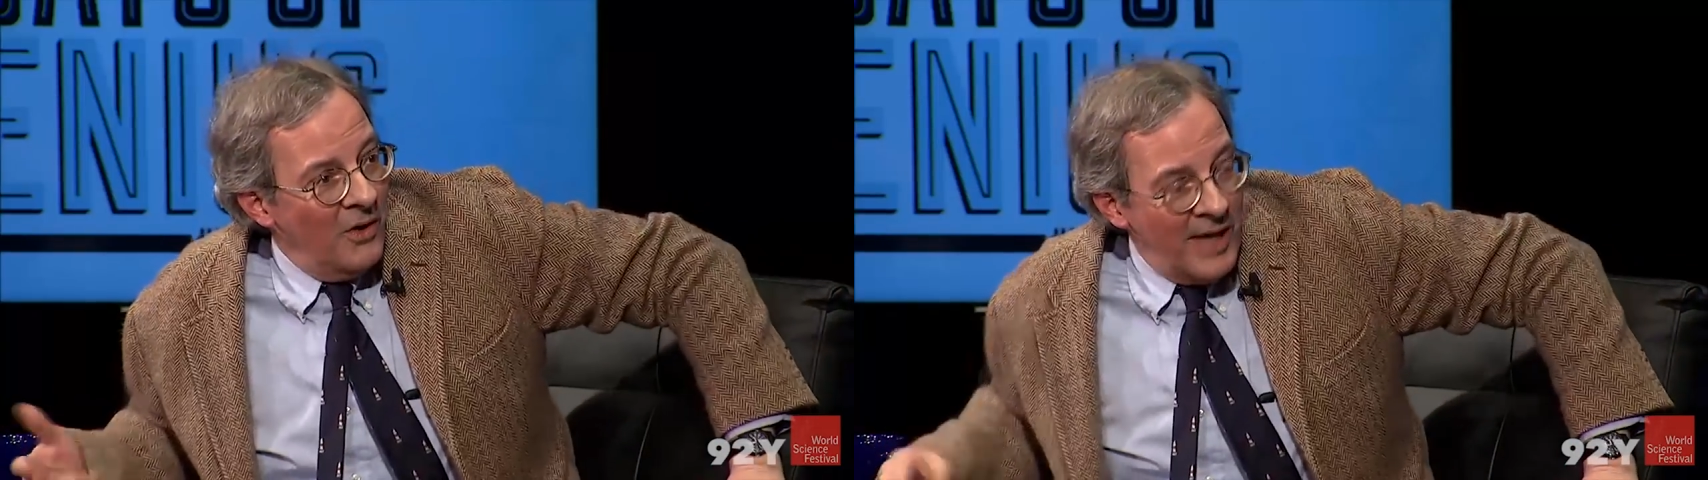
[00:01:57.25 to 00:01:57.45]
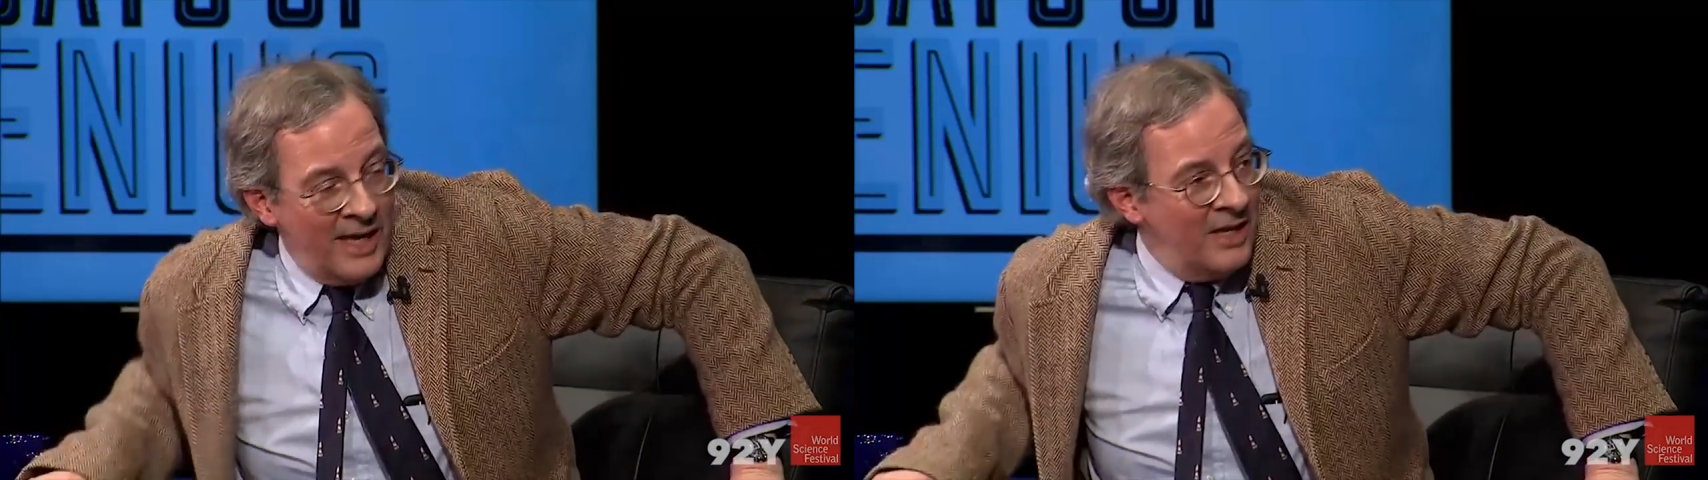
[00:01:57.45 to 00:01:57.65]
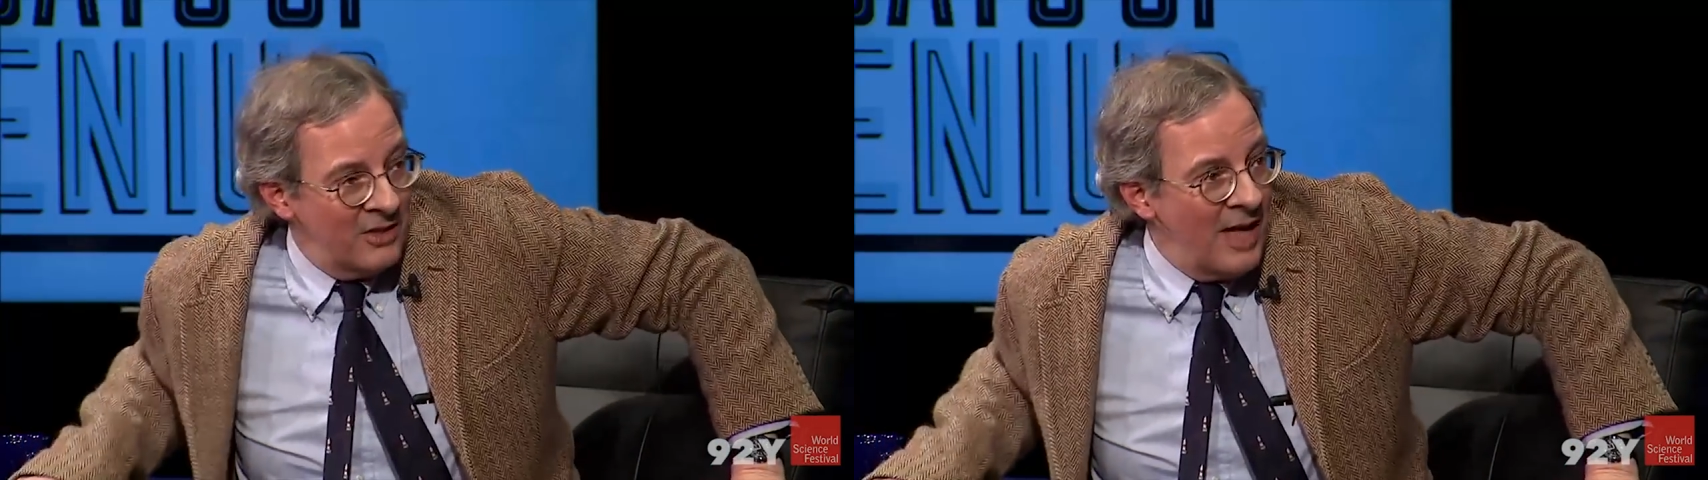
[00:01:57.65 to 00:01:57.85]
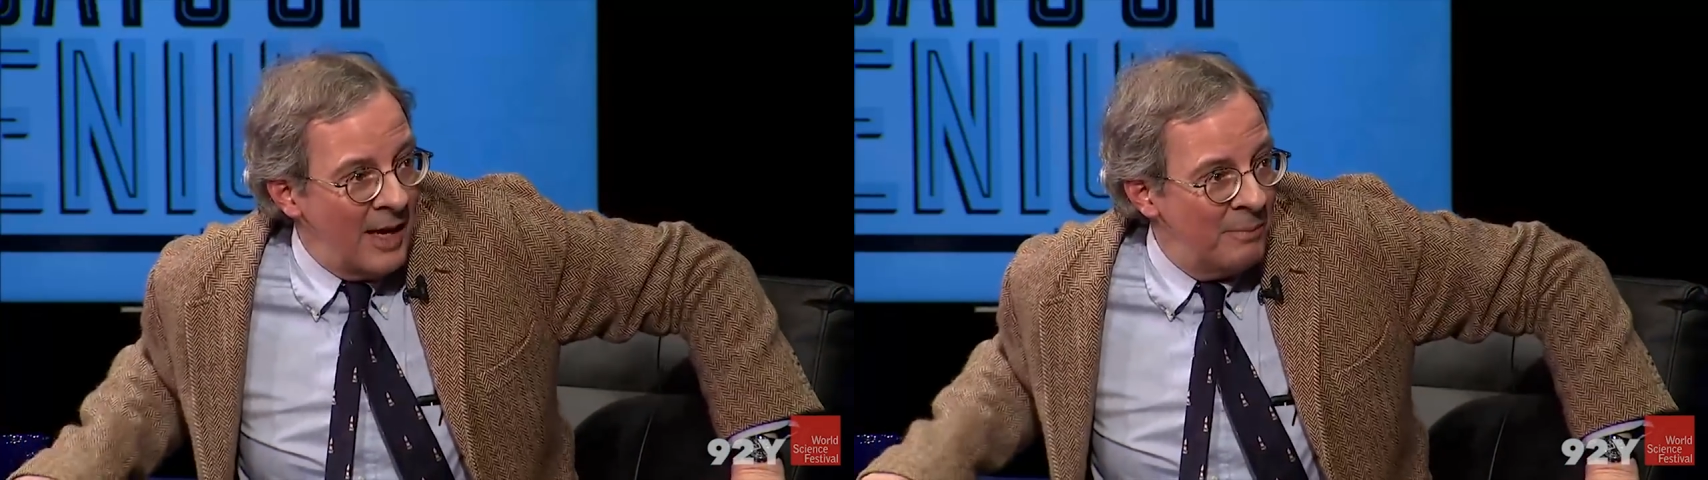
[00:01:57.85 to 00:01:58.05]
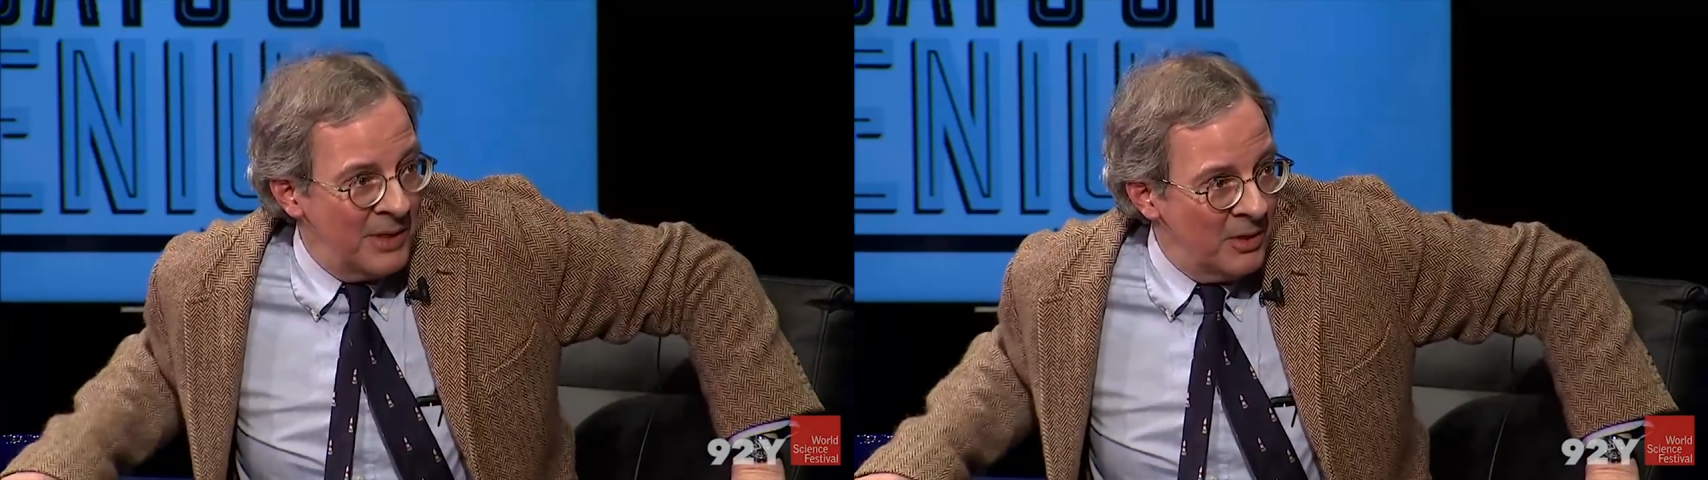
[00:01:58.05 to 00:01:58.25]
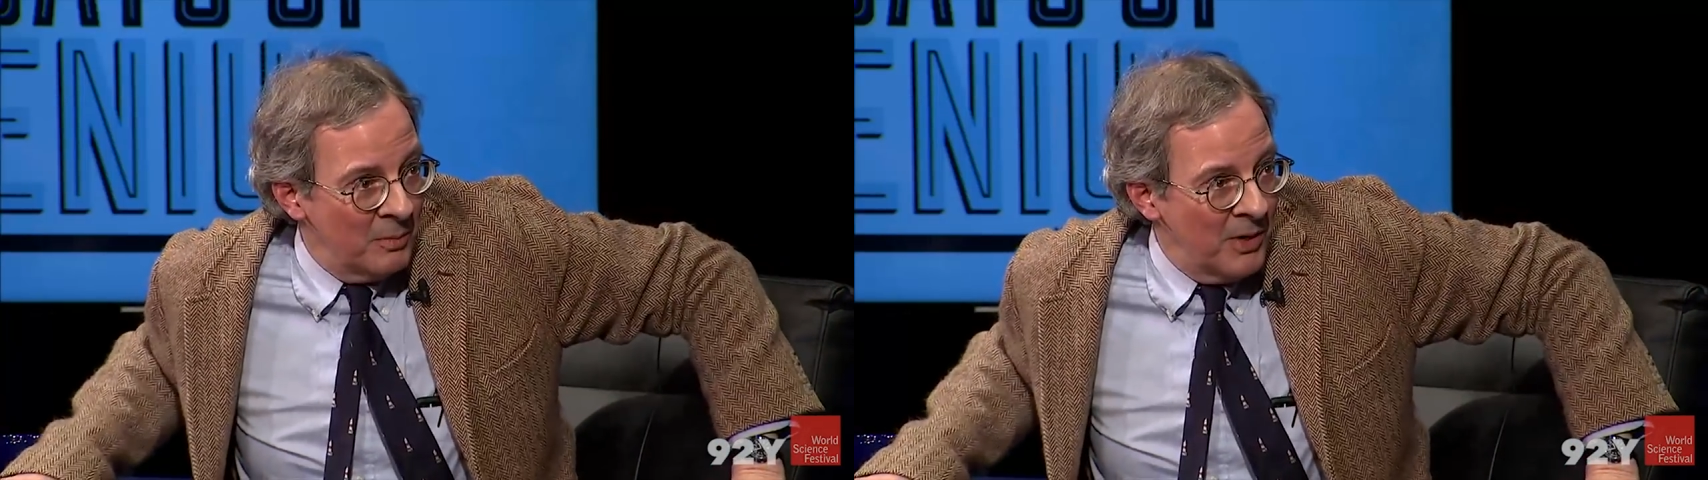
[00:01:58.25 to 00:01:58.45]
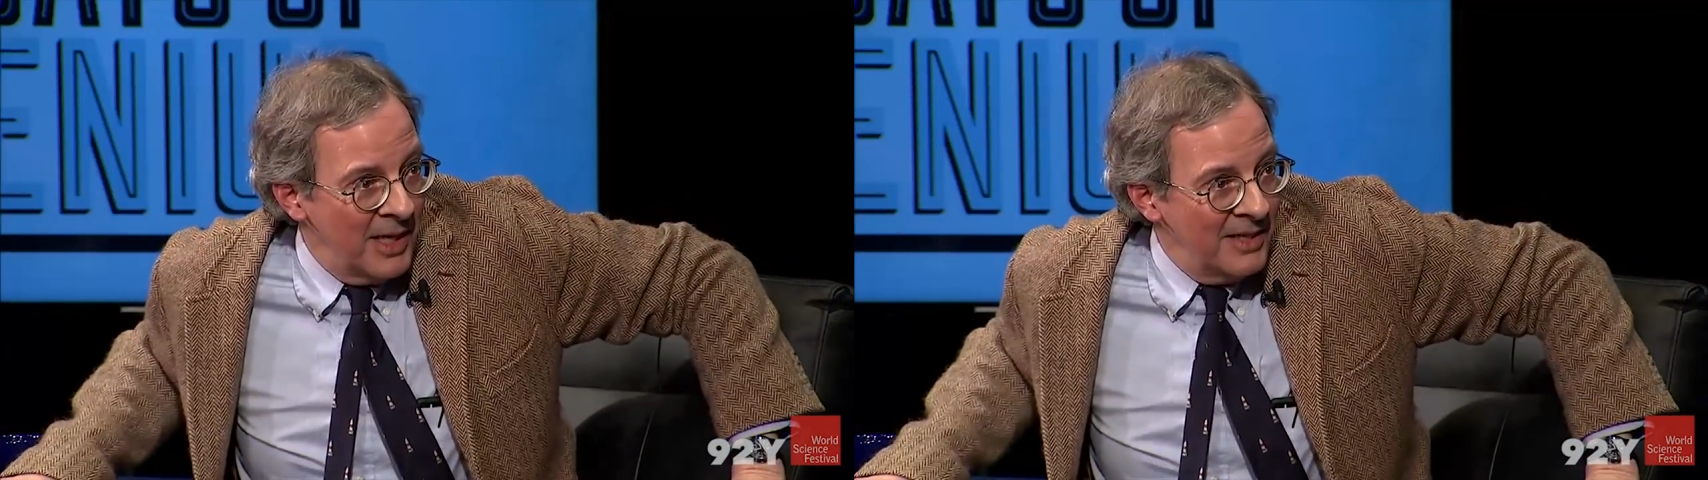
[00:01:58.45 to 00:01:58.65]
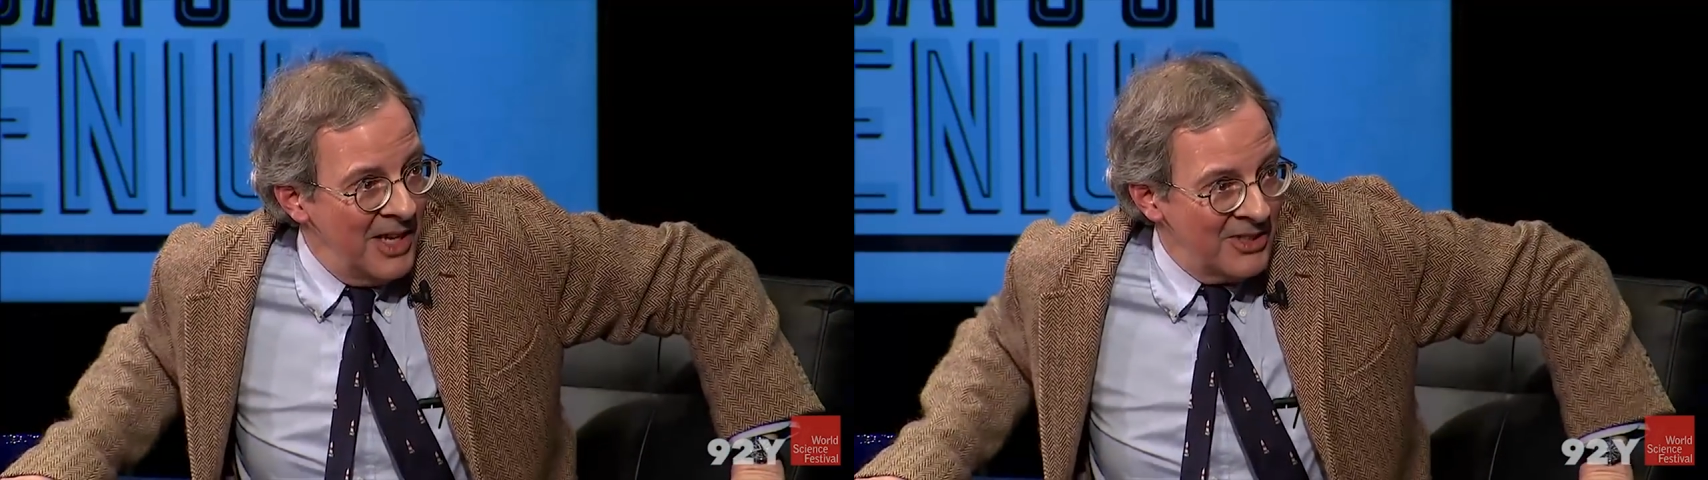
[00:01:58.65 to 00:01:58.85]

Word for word: Okay, it's not a bigger brain.